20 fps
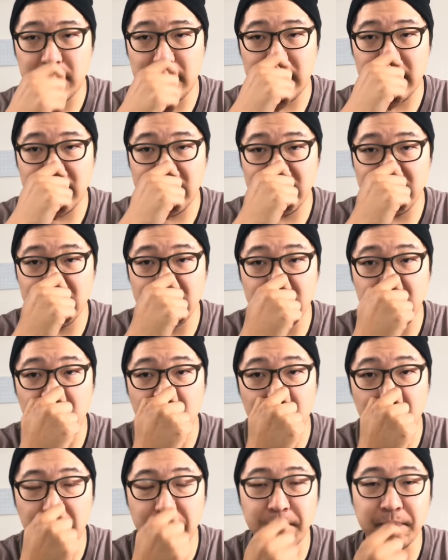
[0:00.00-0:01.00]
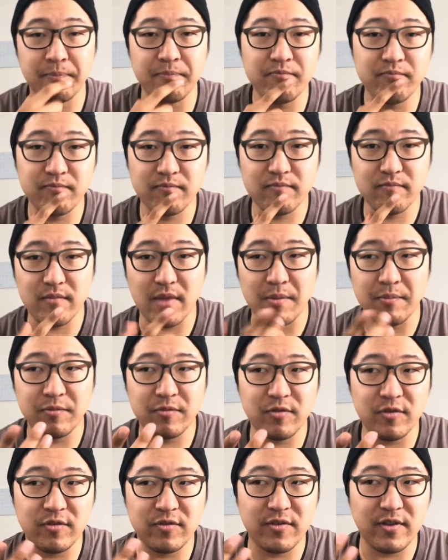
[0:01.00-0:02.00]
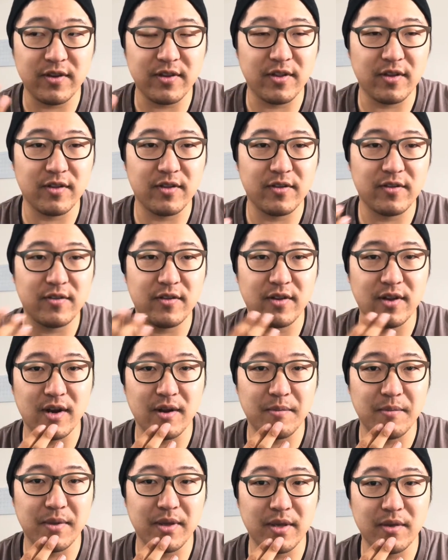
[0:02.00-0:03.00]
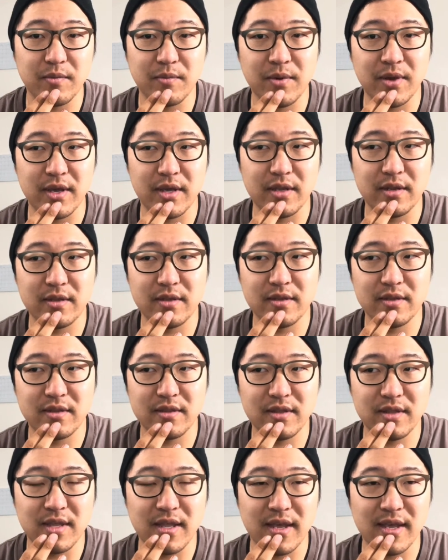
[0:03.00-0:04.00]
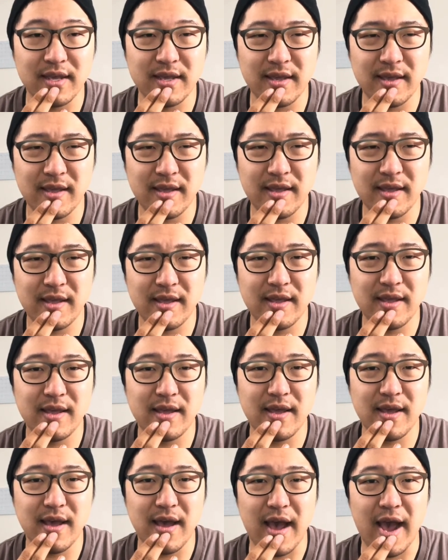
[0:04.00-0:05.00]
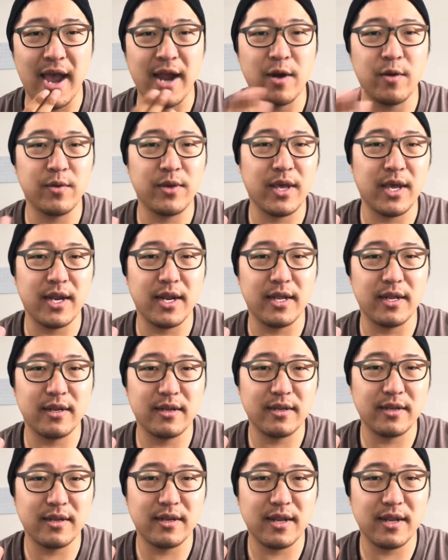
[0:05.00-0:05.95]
And I'm just sitting there listening, and I'm like, wait, like, I don't get it.